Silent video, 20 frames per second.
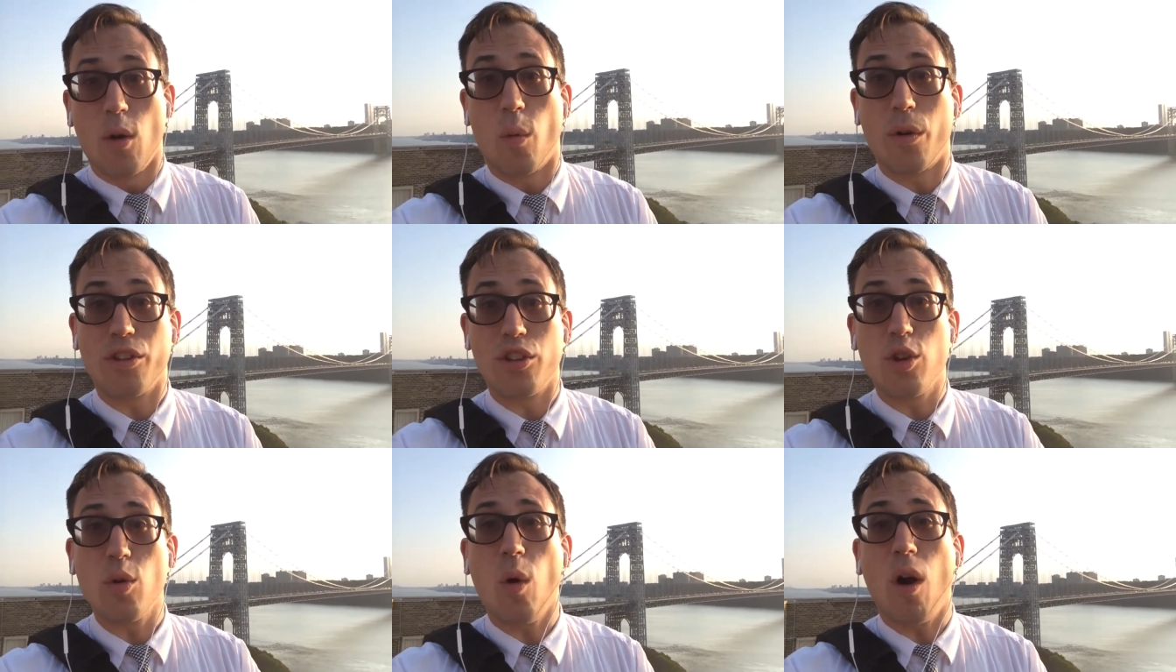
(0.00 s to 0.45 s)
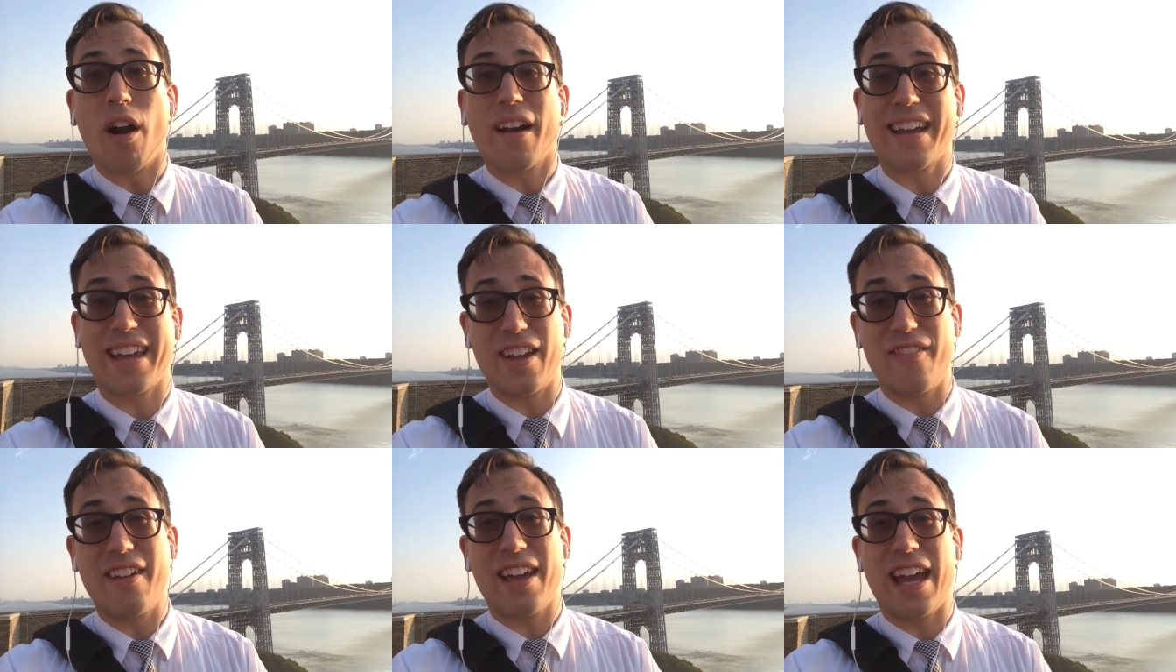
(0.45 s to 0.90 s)
when you are
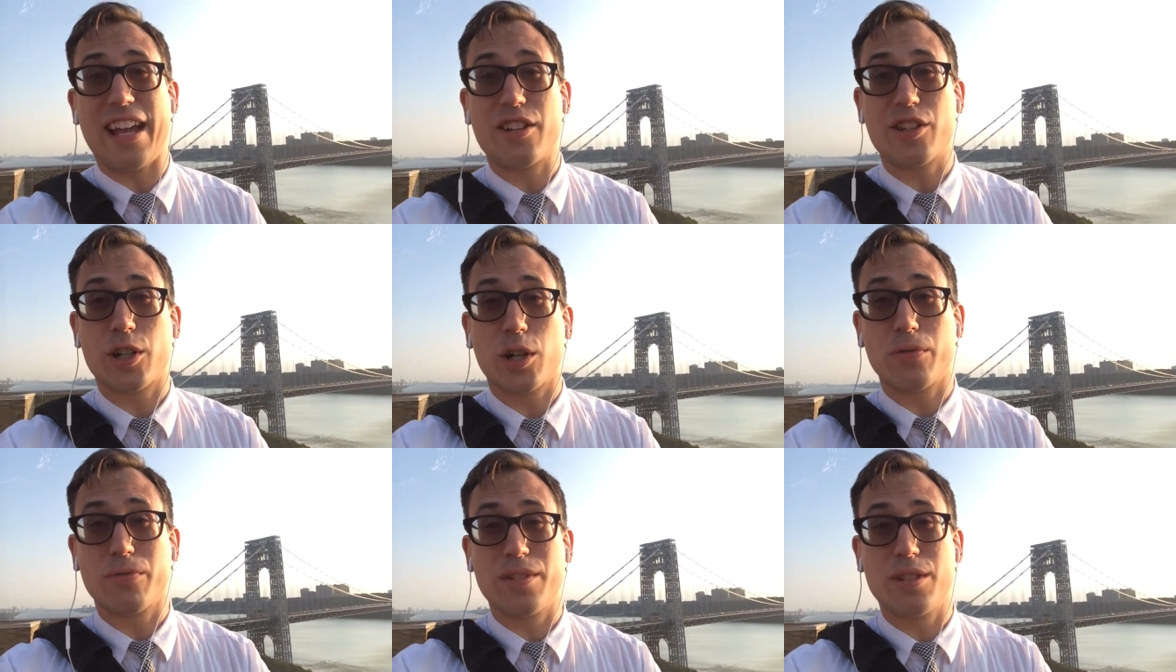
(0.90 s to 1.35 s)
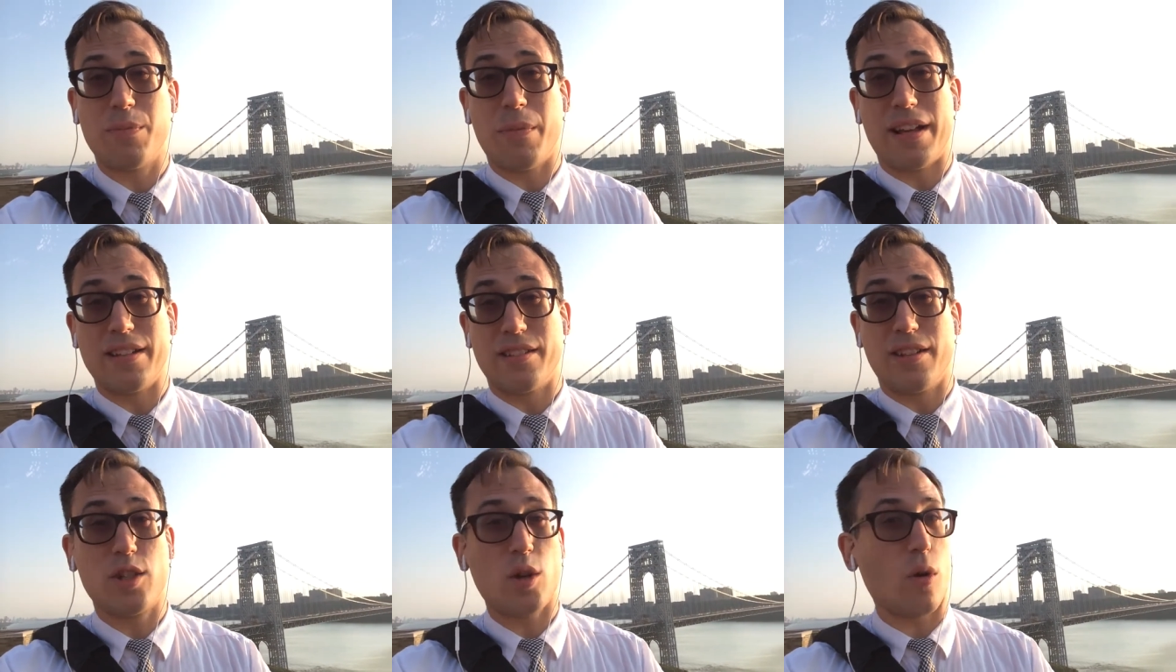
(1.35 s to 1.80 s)
giving a children's
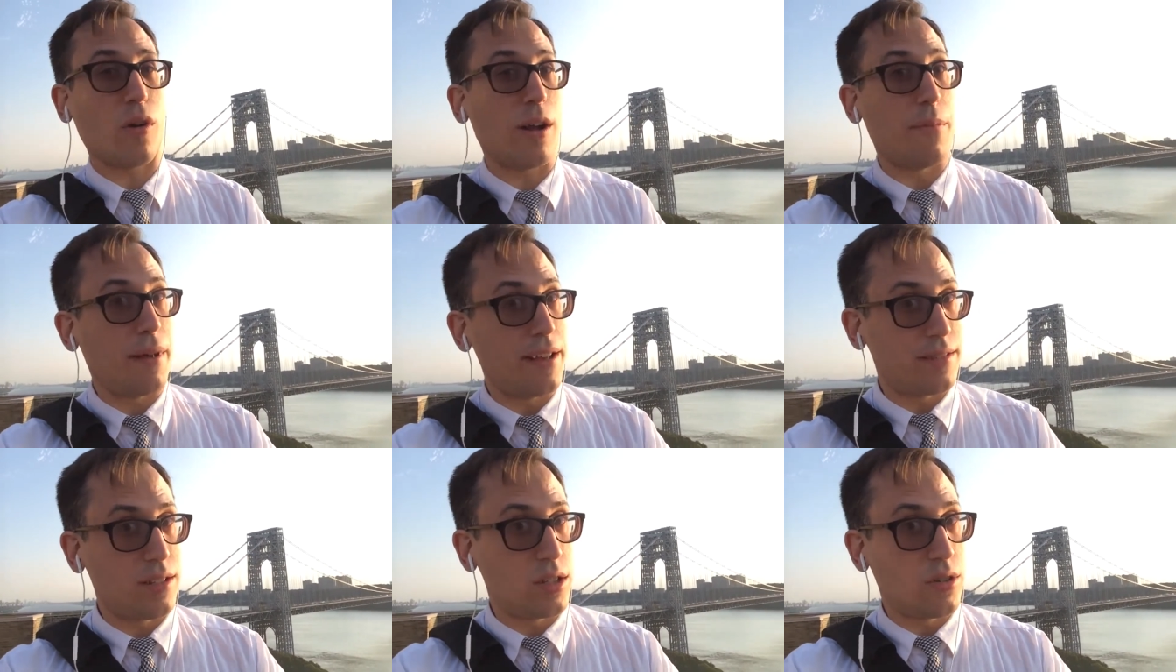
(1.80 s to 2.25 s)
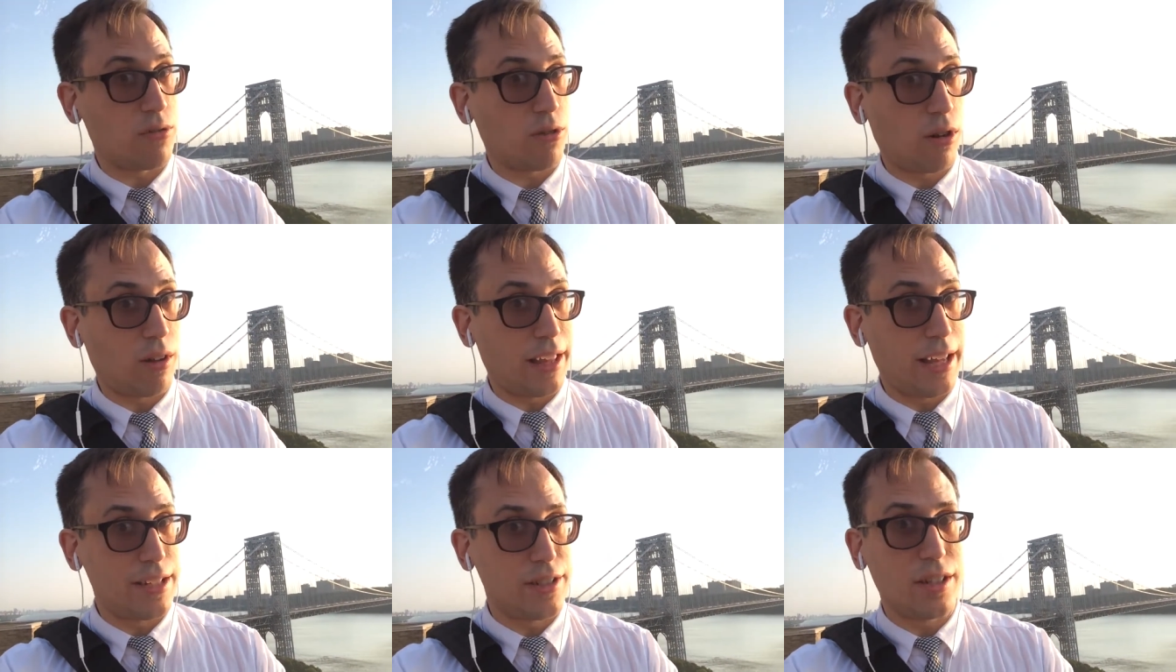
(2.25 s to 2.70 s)
message or a message for
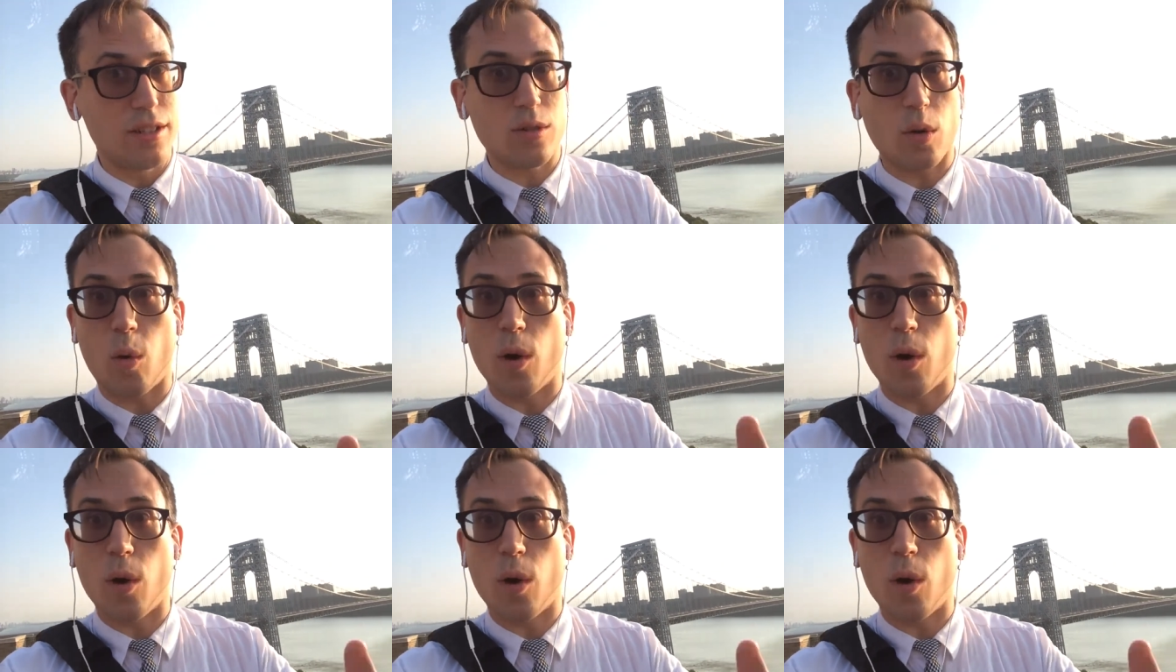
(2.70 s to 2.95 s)
all ages,